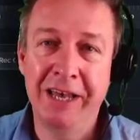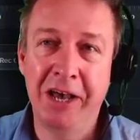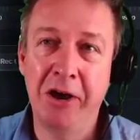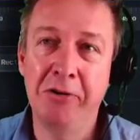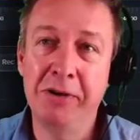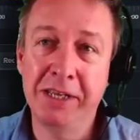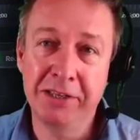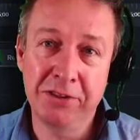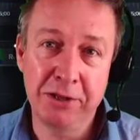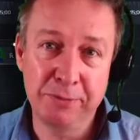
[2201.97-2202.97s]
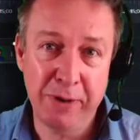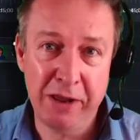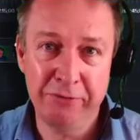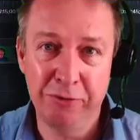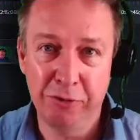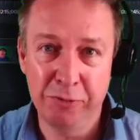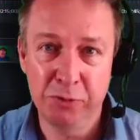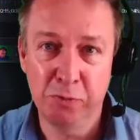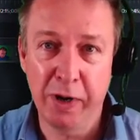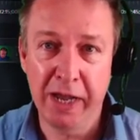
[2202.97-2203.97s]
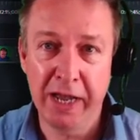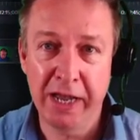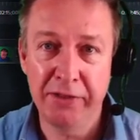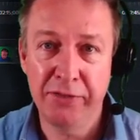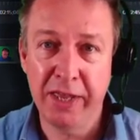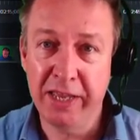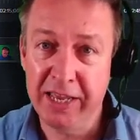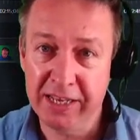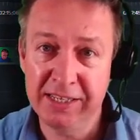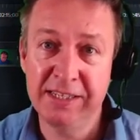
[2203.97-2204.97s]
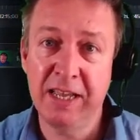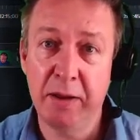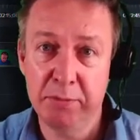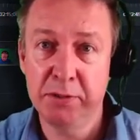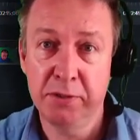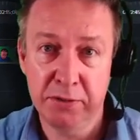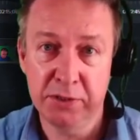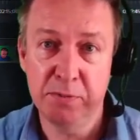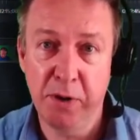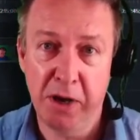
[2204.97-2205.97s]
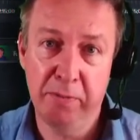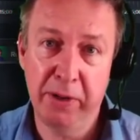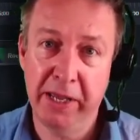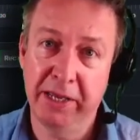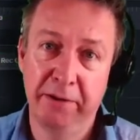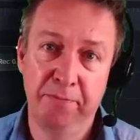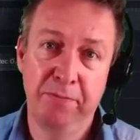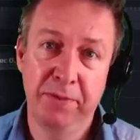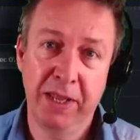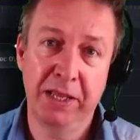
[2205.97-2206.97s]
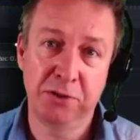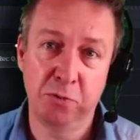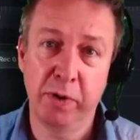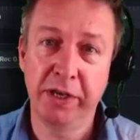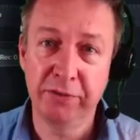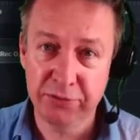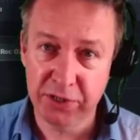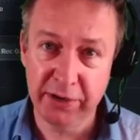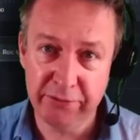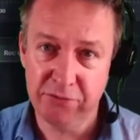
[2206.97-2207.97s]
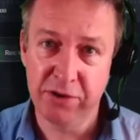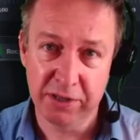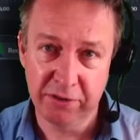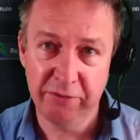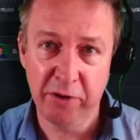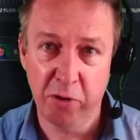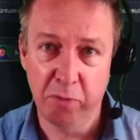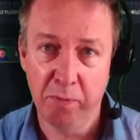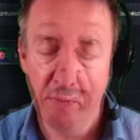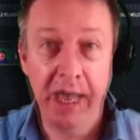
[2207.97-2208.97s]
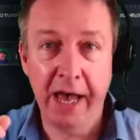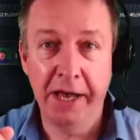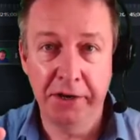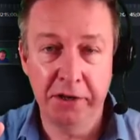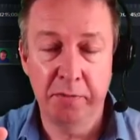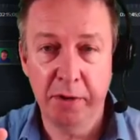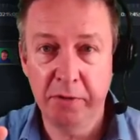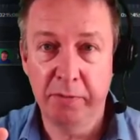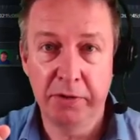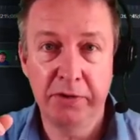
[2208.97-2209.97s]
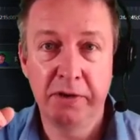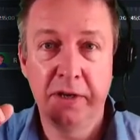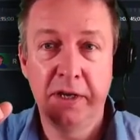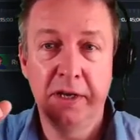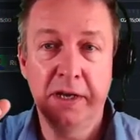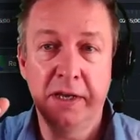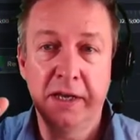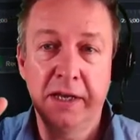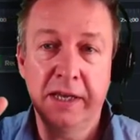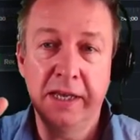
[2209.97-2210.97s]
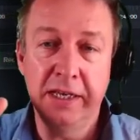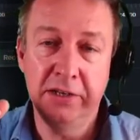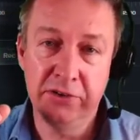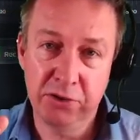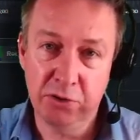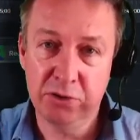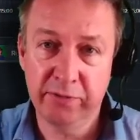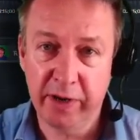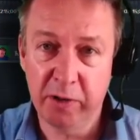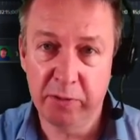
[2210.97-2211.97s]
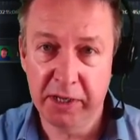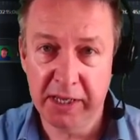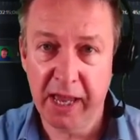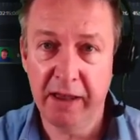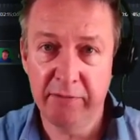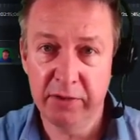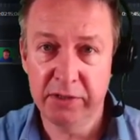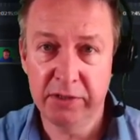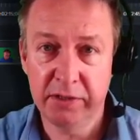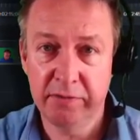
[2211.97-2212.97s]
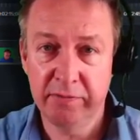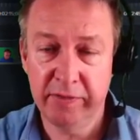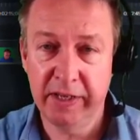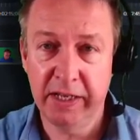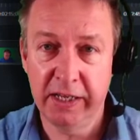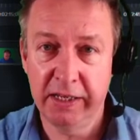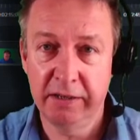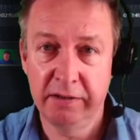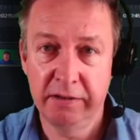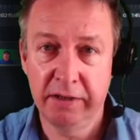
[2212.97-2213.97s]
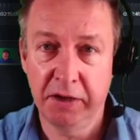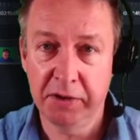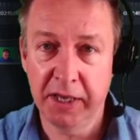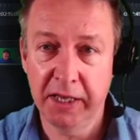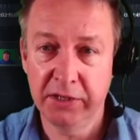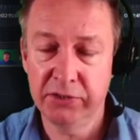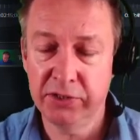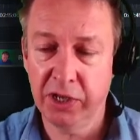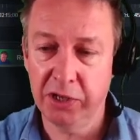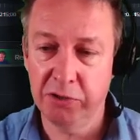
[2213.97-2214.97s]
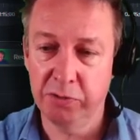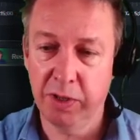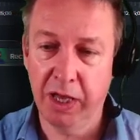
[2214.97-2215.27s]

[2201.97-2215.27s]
in those platforms where they accept the Smart Player as a way of delivering the film. And at the moment, it is not available in Canvas VLE. Okay, so